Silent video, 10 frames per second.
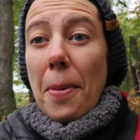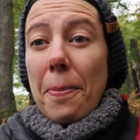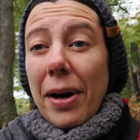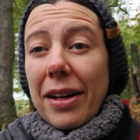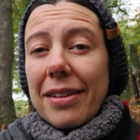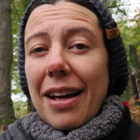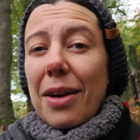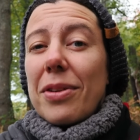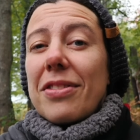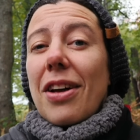But I
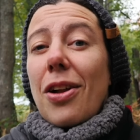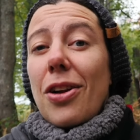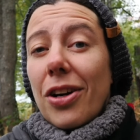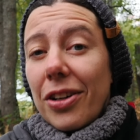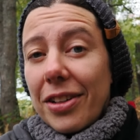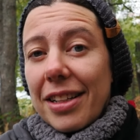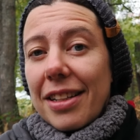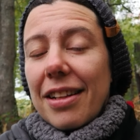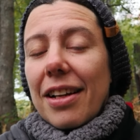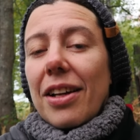was alerted